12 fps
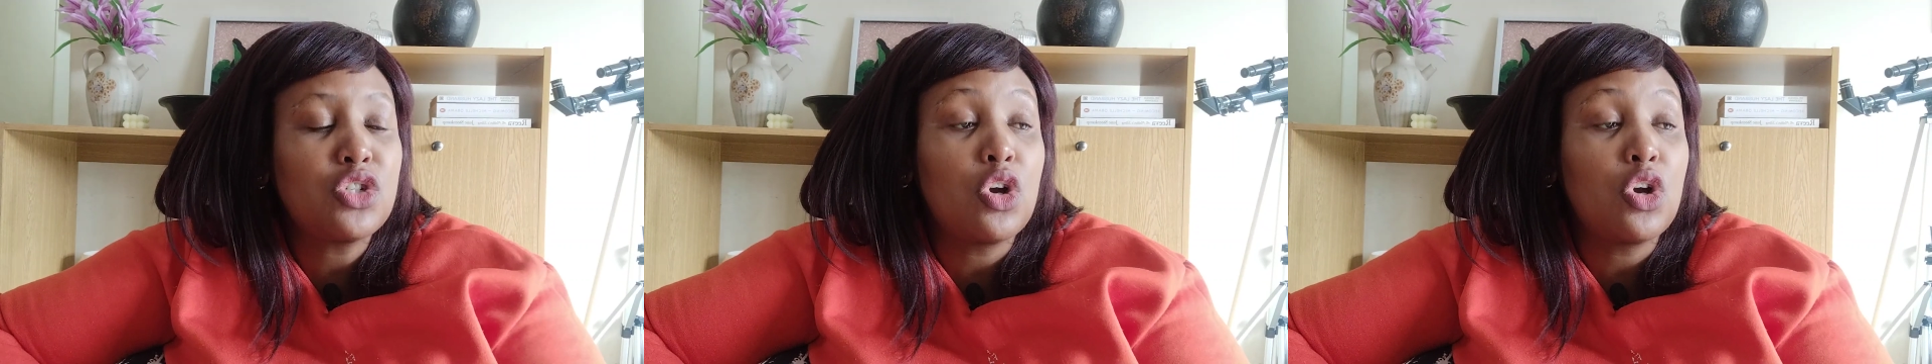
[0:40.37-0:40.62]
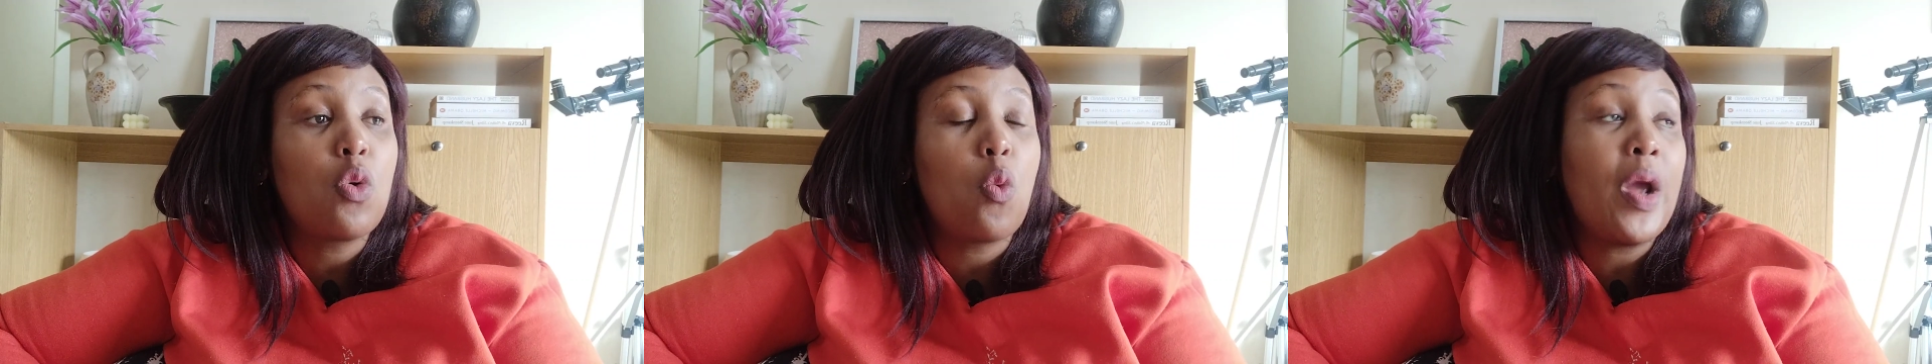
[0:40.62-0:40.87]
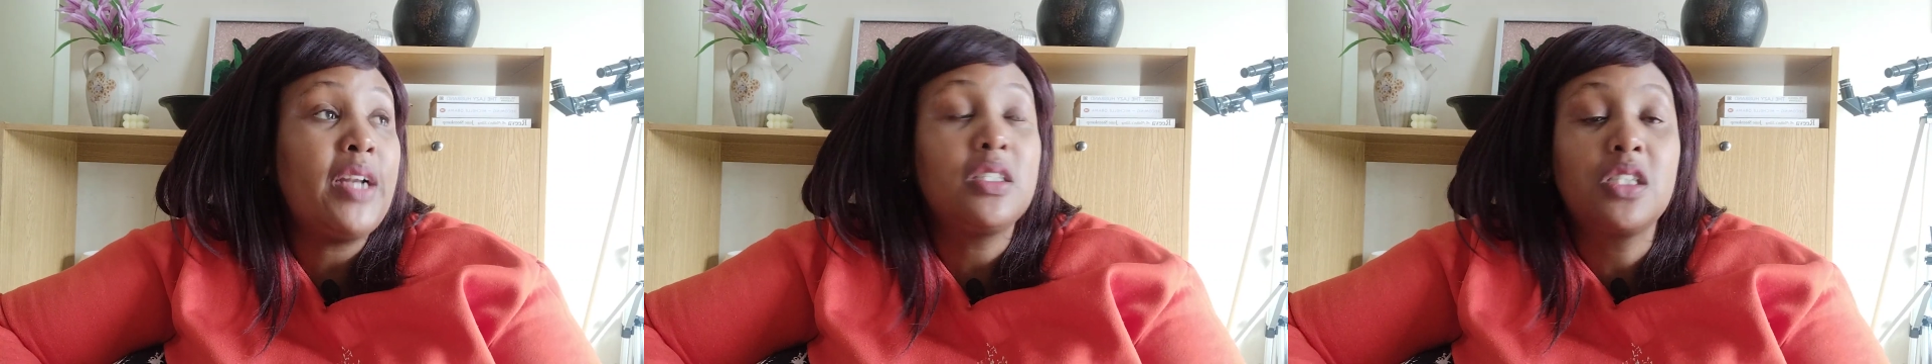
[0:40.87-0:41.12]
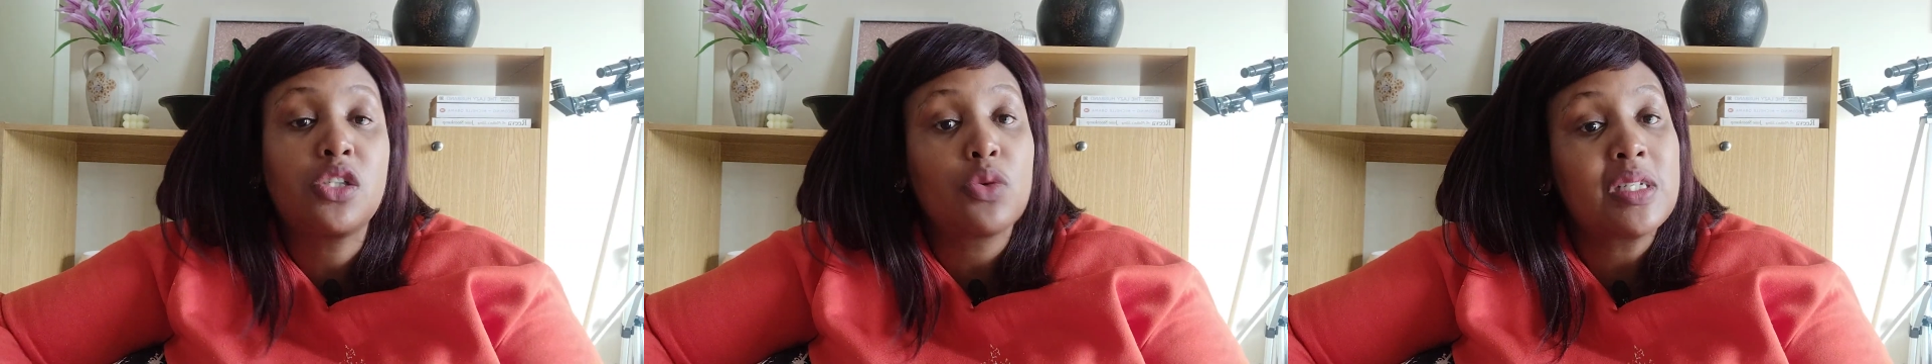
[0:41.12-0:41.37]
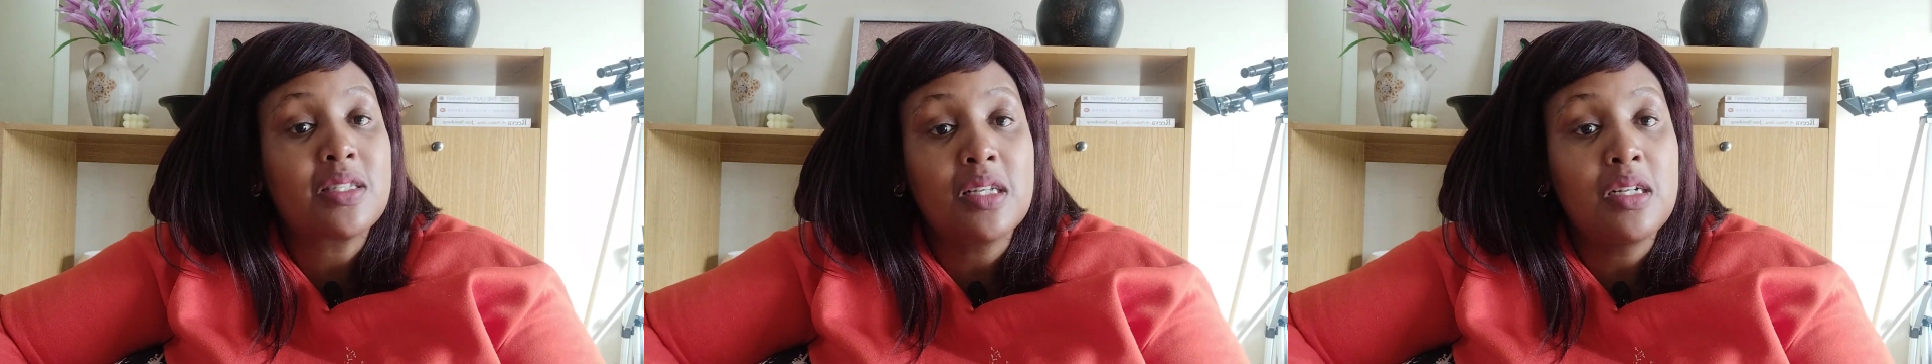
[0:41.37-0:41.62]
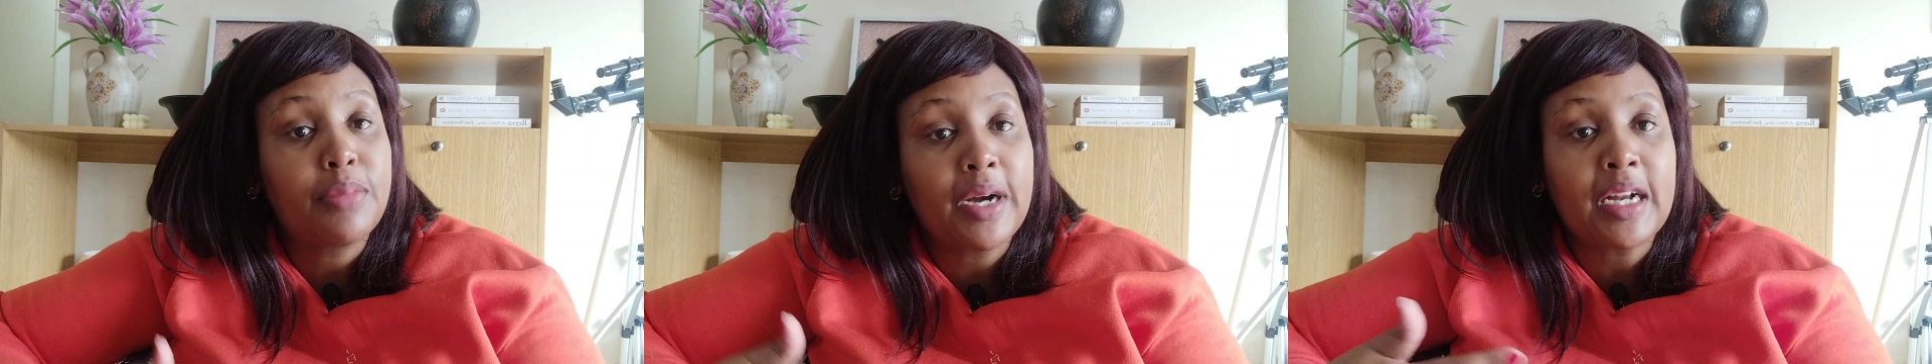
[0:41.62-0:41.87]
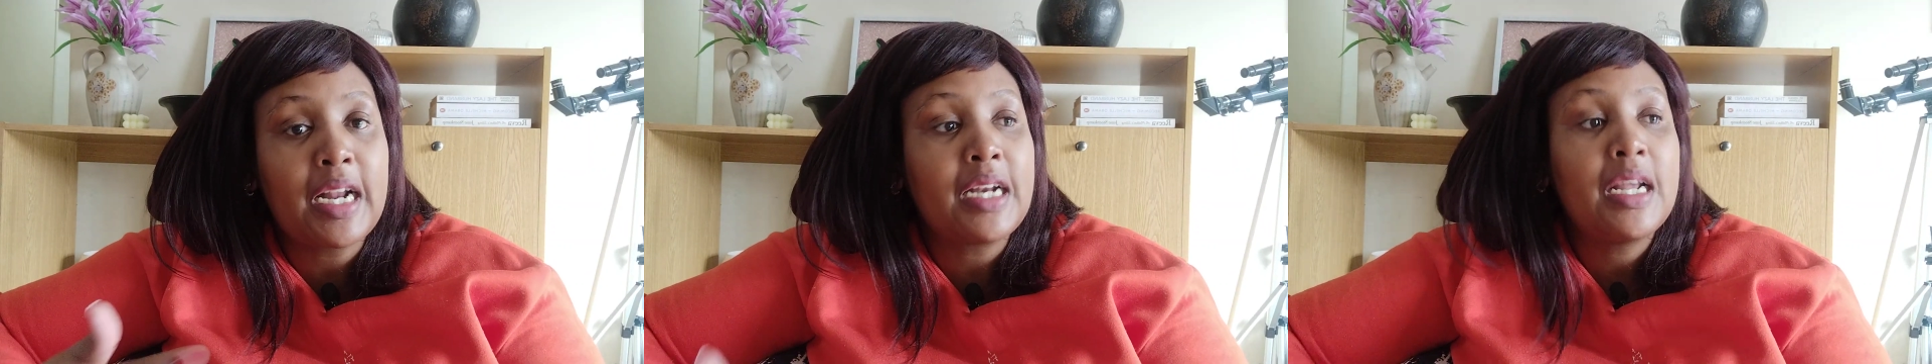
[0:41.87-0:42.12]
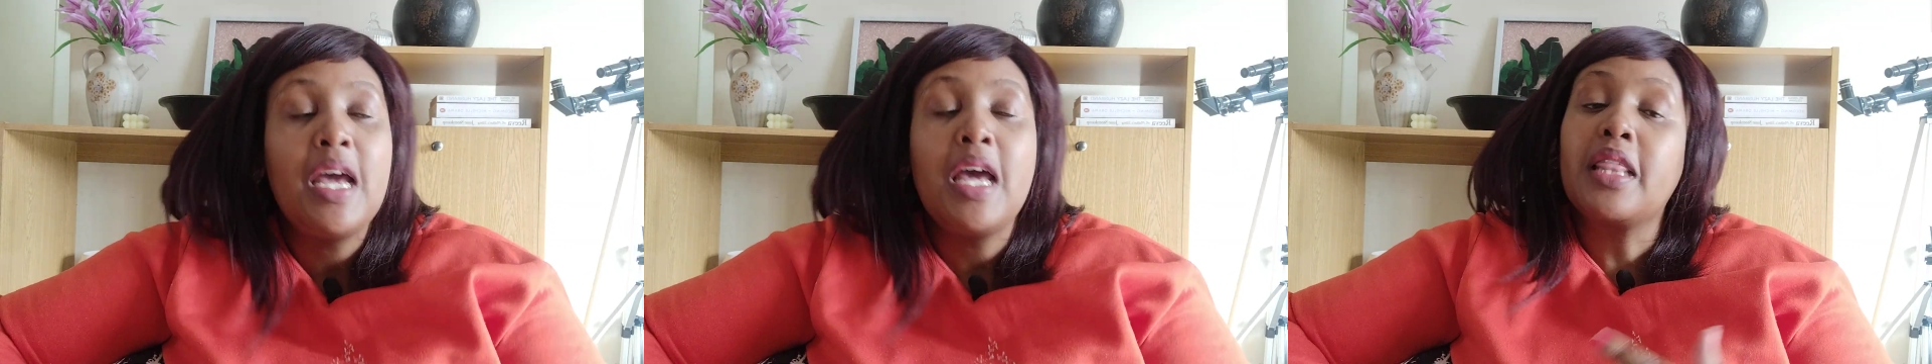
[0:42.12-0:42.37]
You know, when she was still
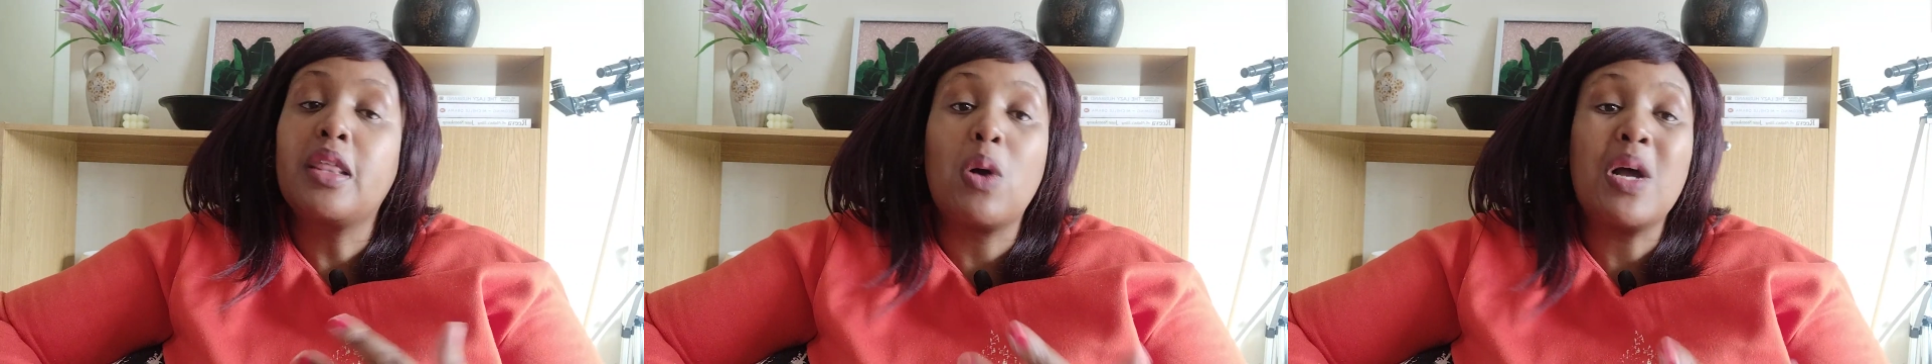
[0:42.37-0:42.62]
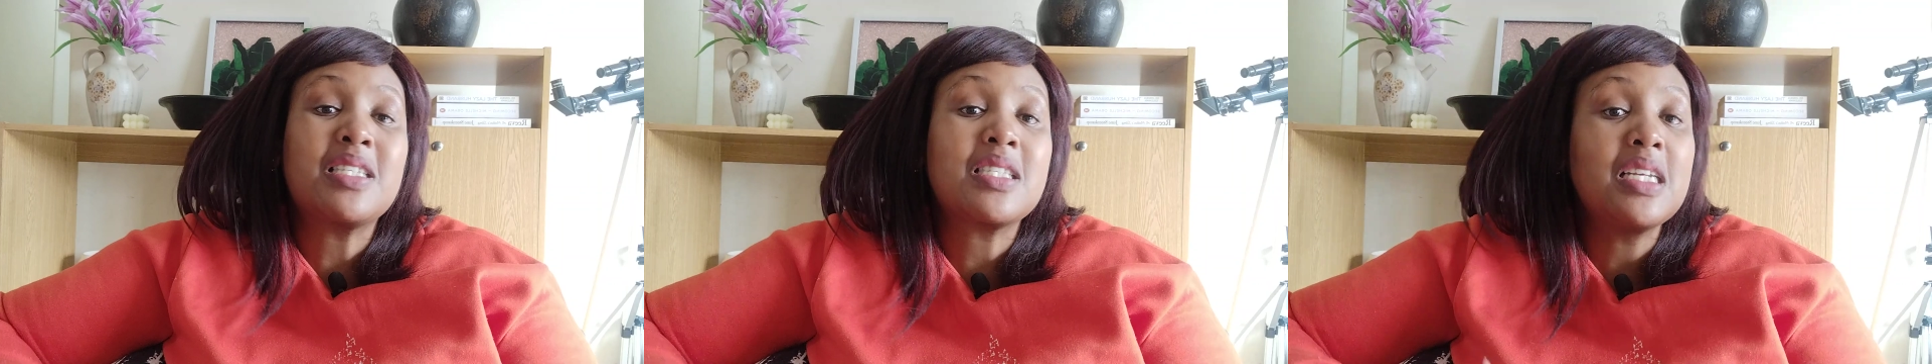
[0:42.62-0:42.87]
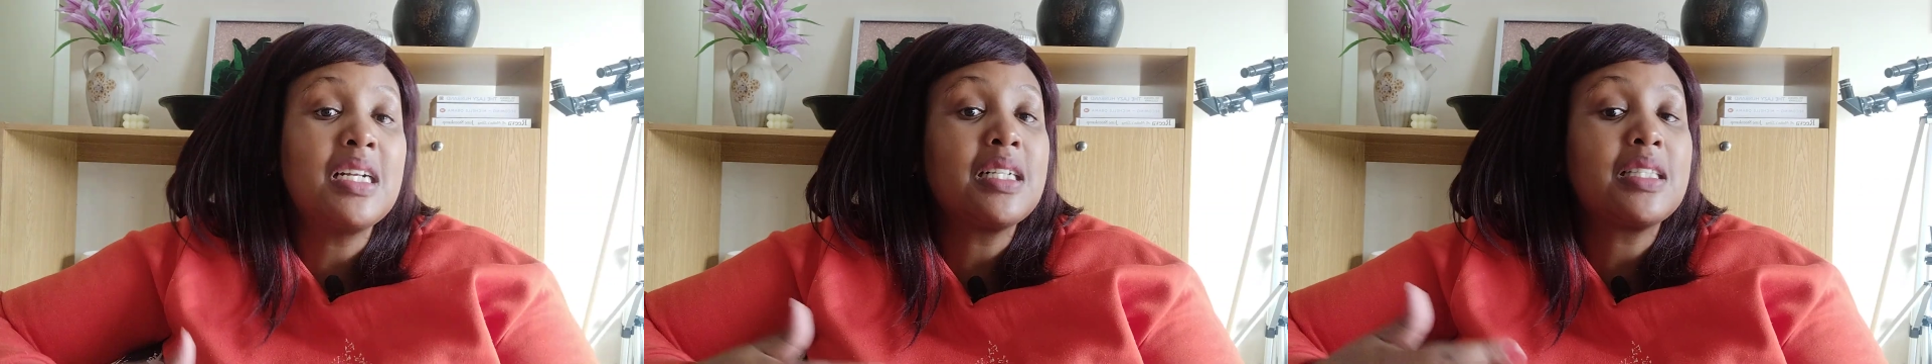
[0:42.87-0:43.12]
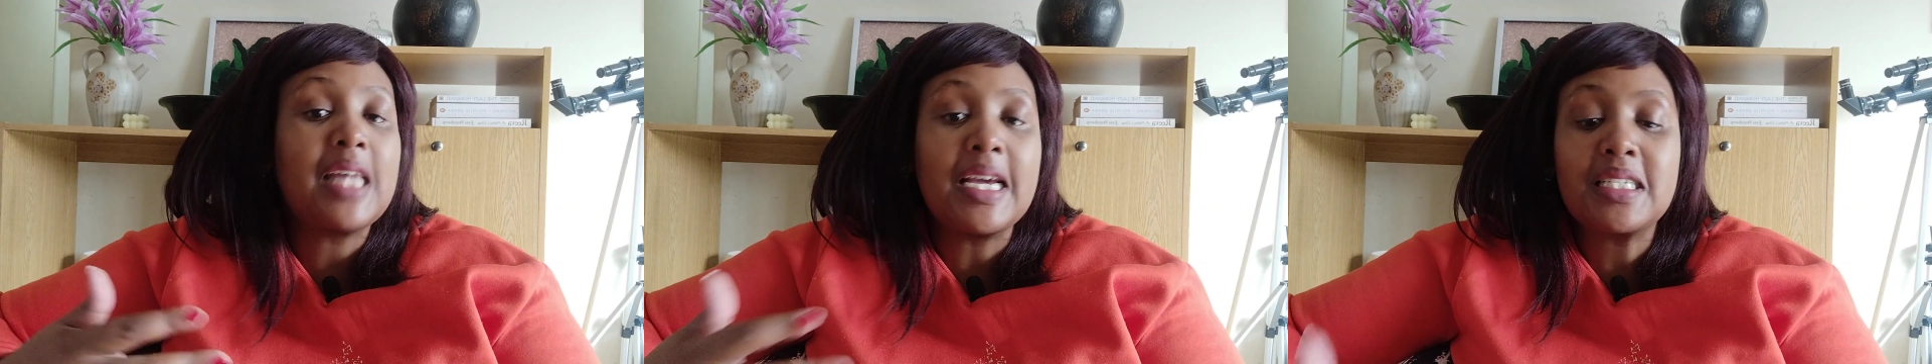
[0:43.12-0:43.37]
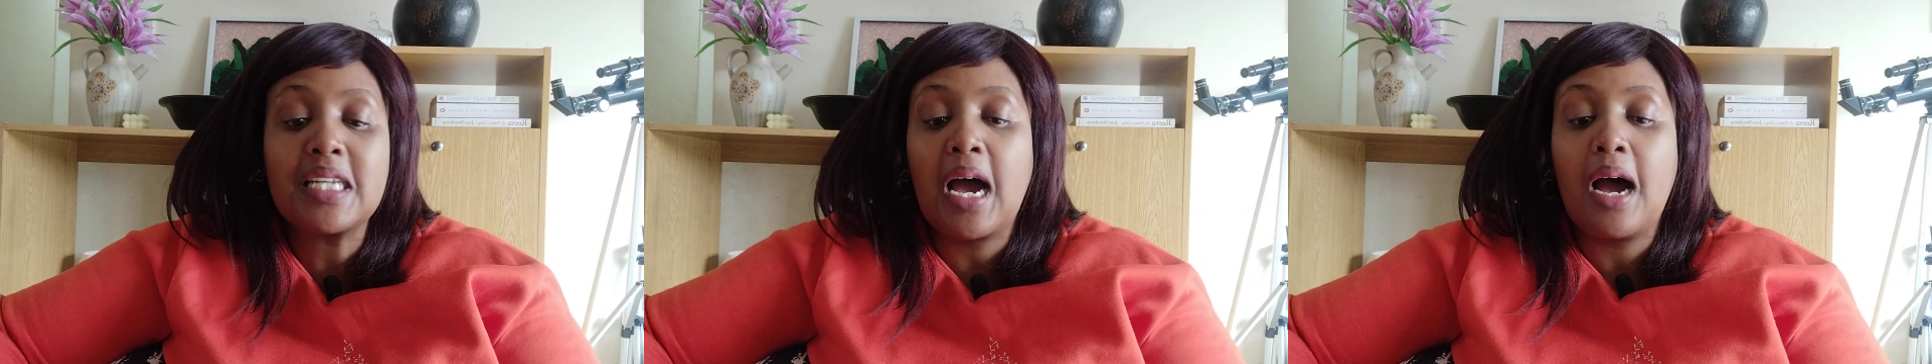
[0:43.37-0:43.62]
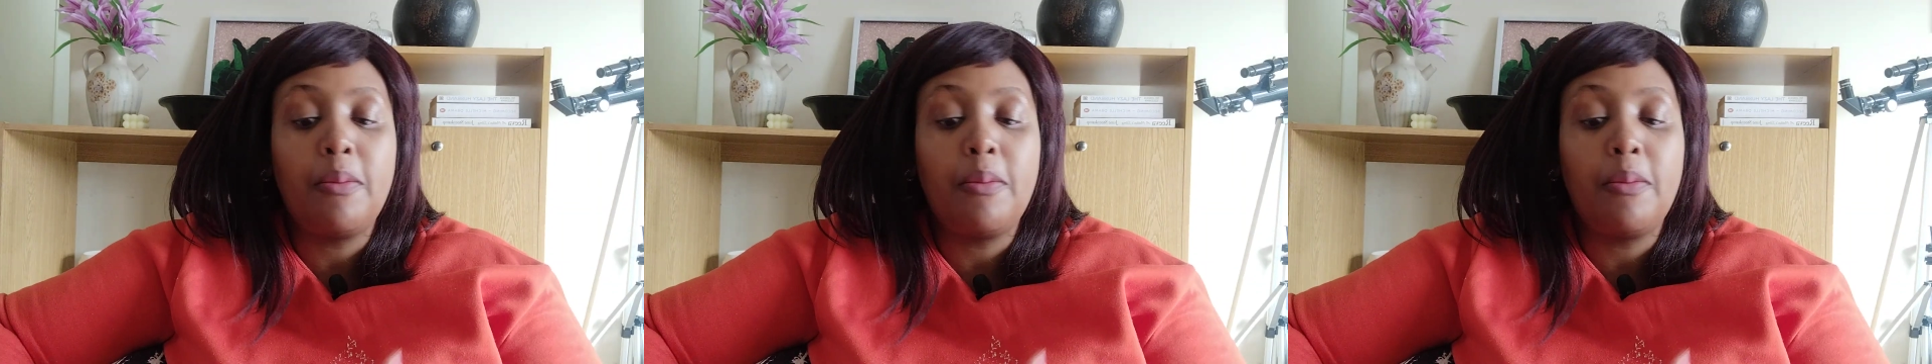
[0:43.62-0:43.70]
pregnant, there was still that